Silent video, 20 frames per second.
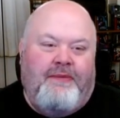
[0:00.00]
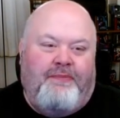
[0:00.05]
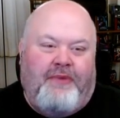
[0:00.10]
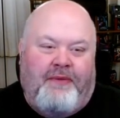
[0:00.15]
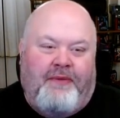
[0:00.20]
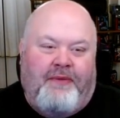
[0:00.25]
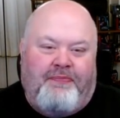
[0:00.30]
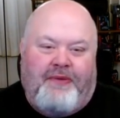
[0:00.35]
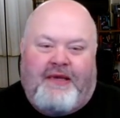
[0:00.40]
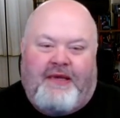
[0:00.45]

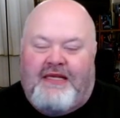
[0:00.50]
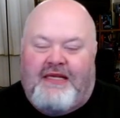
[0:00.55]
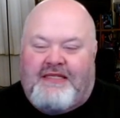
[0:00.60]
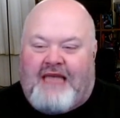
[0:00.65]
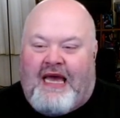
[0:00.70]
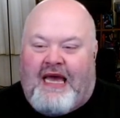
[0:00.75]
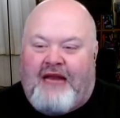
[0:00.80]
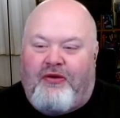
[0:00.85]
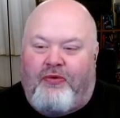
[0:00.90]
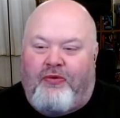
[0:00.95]
but because
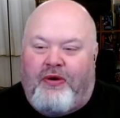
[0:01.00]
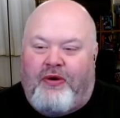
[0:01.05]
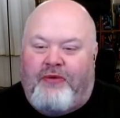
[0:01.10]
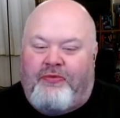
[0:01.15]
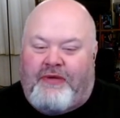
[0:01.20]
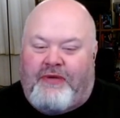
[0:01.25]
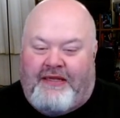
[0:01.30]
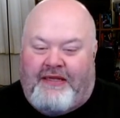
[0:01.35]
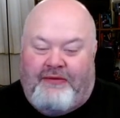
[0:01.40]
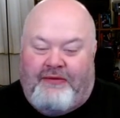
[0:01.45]
I don't
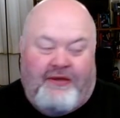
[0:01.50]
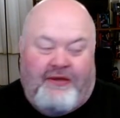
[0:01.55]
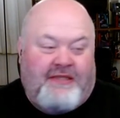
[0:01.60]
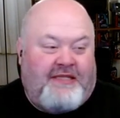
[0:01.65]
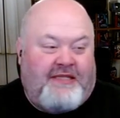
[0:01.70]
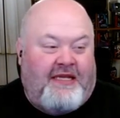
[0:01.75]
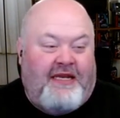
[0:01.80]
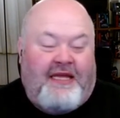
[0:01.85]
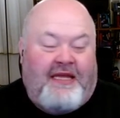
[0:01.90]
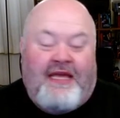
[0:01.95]
want to
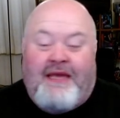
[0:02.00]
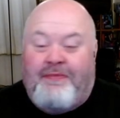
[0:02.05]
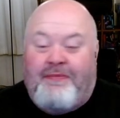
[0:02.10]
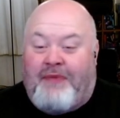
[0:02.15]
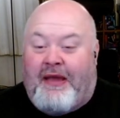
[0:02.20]
risk getting hit by a